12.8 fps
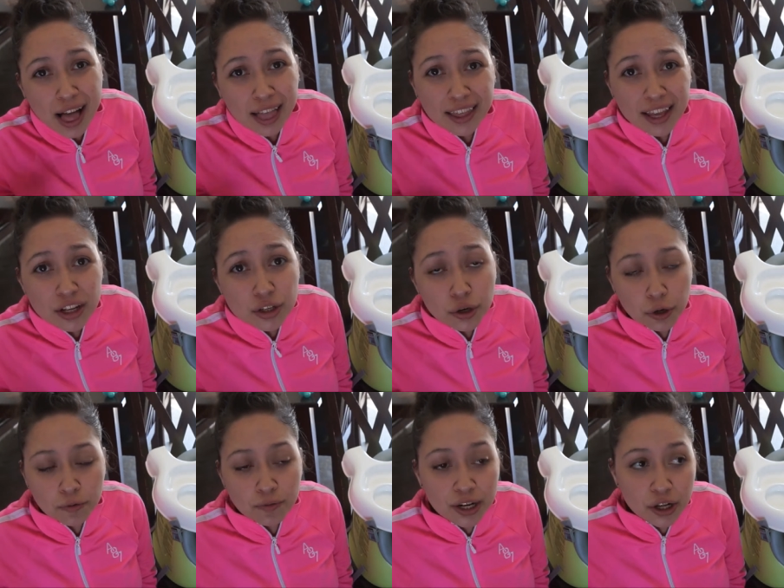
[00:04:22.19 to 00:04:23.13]
a link to
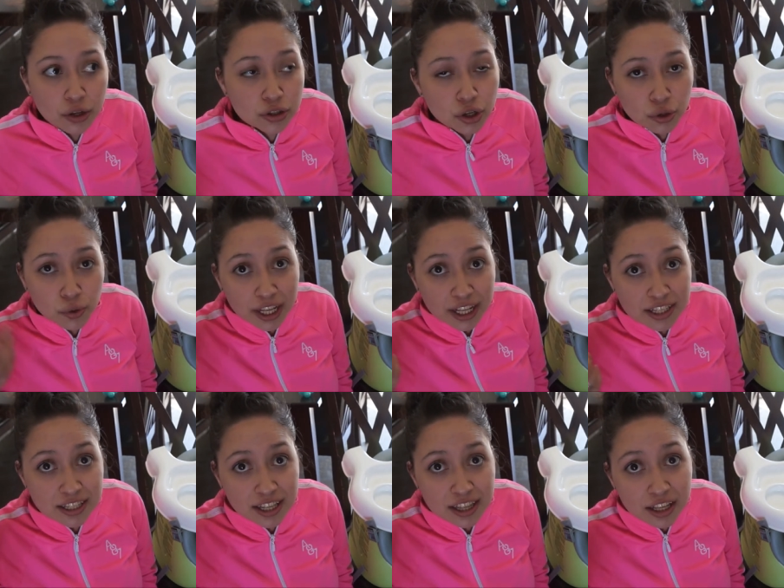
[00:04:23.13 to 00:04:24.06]
her video so you can
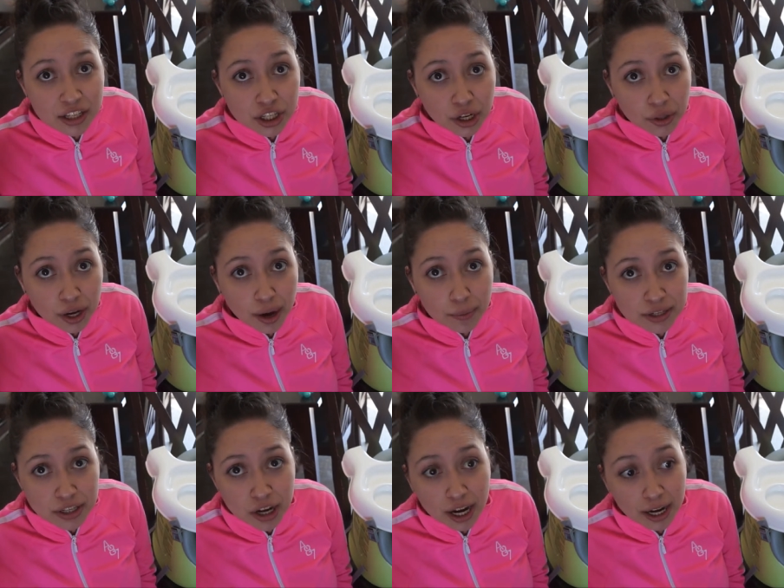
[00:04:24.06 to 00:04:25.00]
see the chair that I
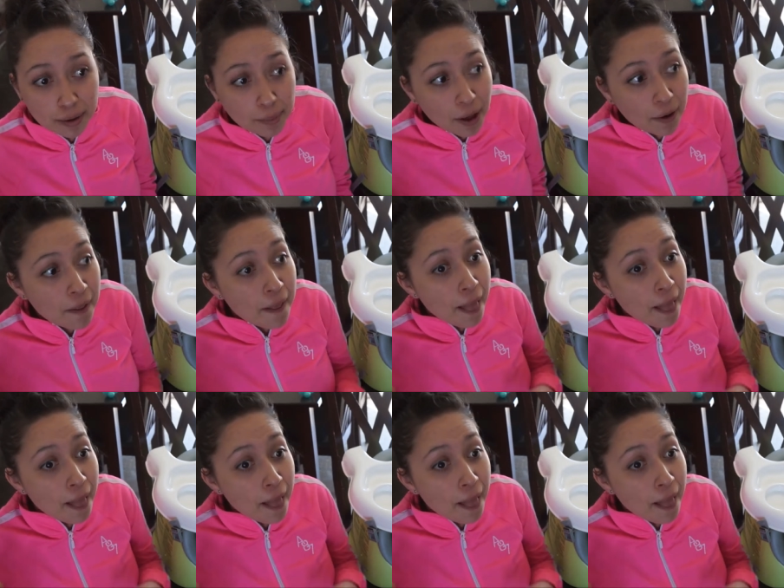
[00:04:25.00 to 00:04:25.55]
was talking about.